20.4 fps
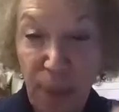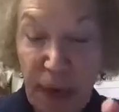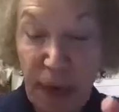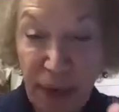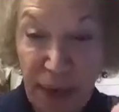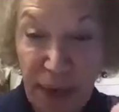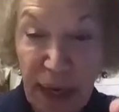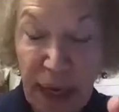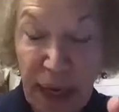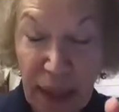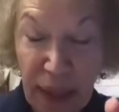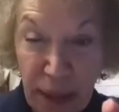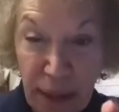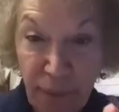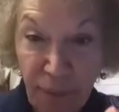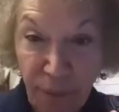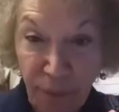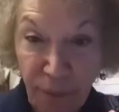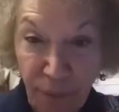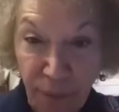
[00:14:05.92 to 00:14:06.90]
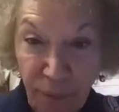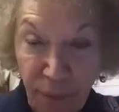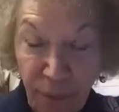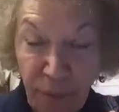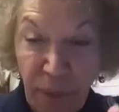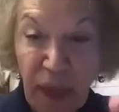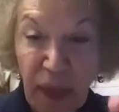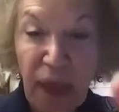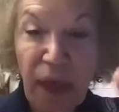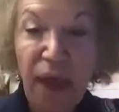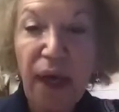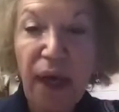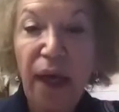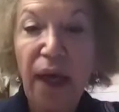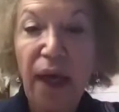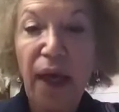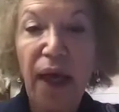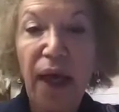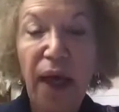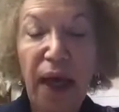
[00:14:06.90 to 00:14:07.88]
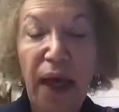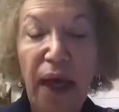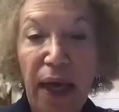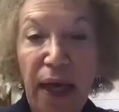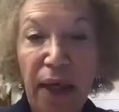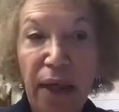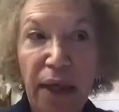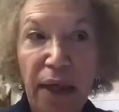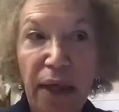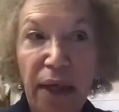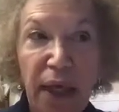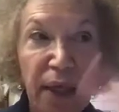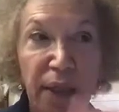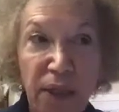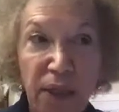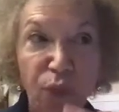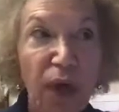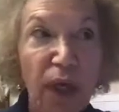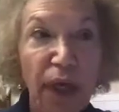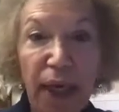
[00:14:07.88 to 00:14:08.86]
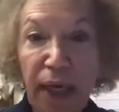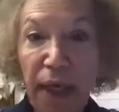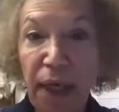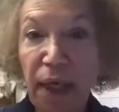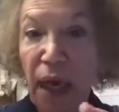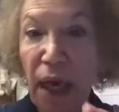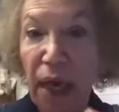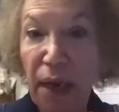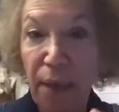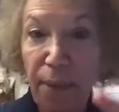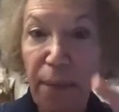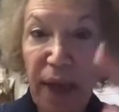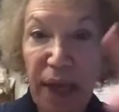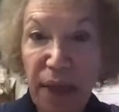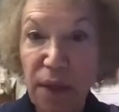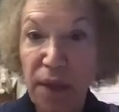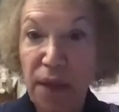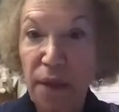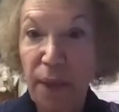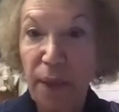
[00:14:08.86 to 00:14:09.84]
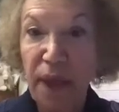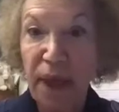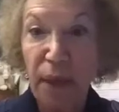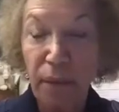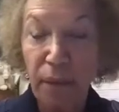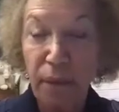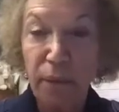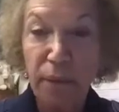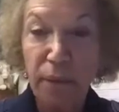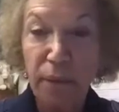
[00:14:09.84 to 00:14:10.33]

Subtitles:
about that, and it's really not meant to be